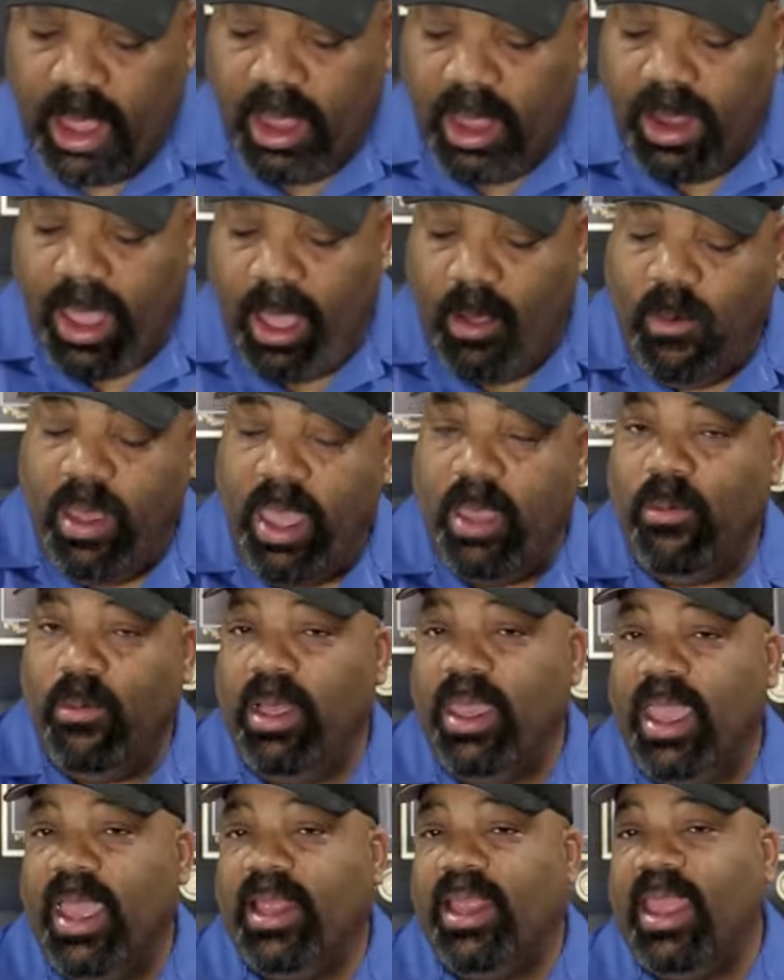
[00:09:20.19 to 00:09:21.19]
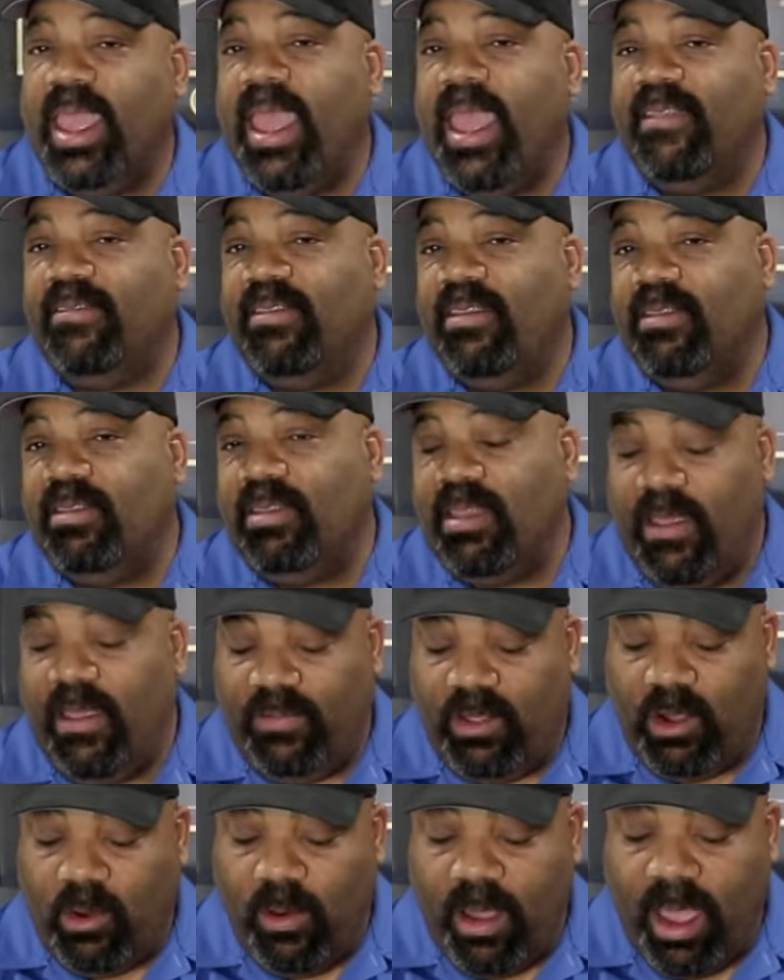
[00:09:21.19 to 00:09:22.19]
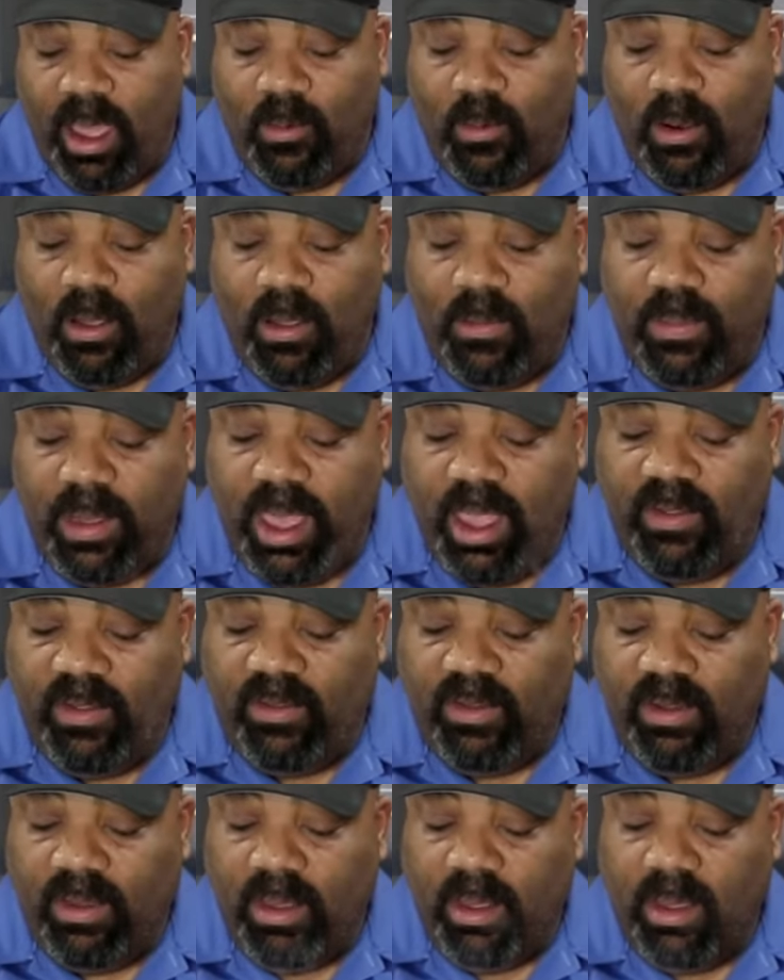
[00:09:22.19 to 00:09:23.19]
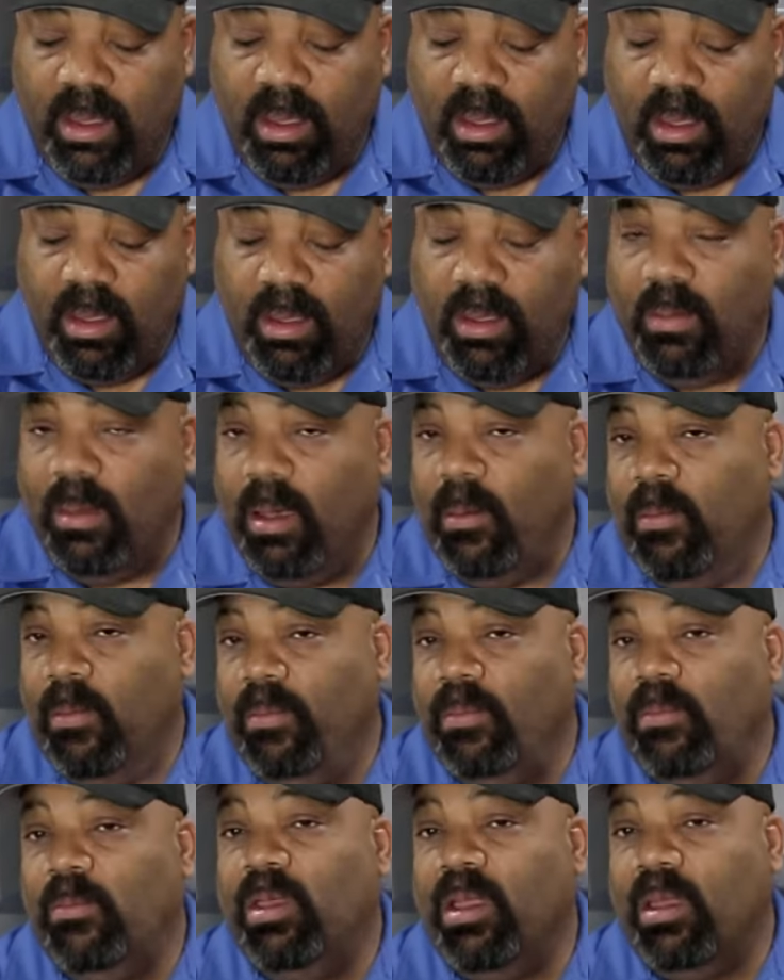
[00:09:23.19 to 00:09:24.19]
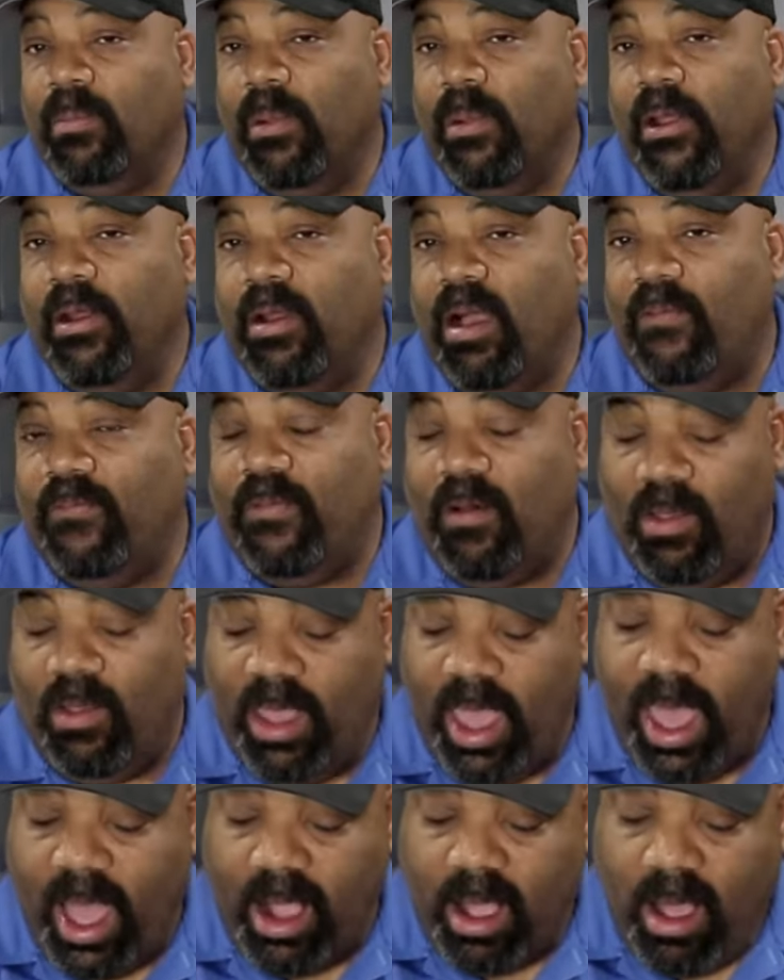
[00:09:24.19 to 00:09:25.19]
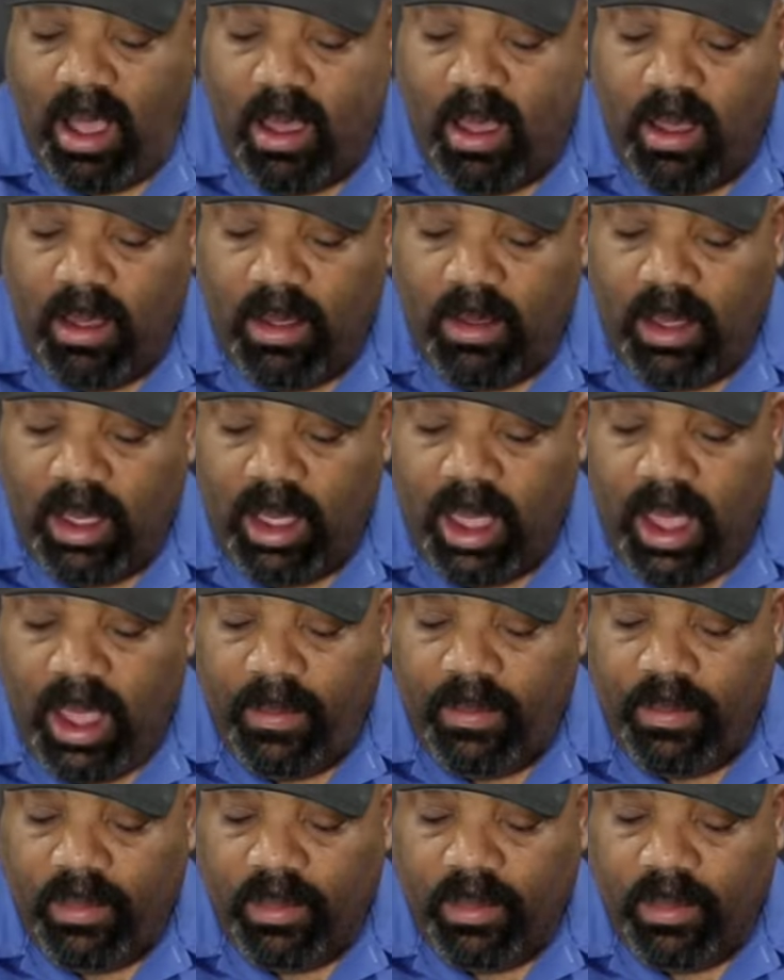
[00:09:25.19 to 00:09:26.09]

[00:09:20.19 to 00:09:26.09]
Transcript: That way we'll get the essence of the Crown Royal Peach, but we can burn off all the alcohol, okay?